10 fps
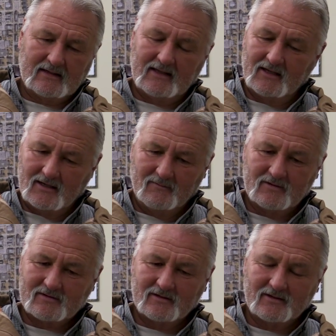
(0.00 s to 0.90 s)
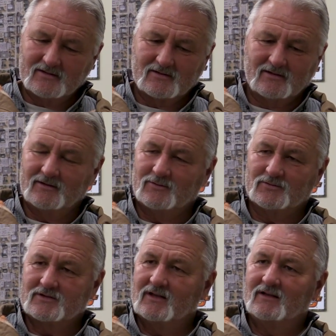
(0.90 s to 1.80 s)
he obviously doesn't
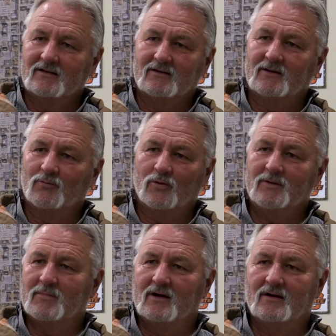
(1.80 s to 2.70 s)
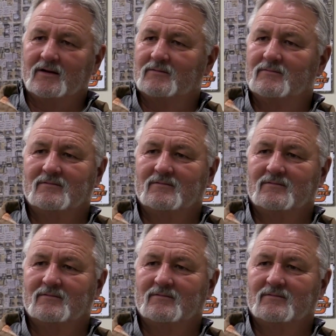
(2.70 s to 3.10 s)
understand that we buy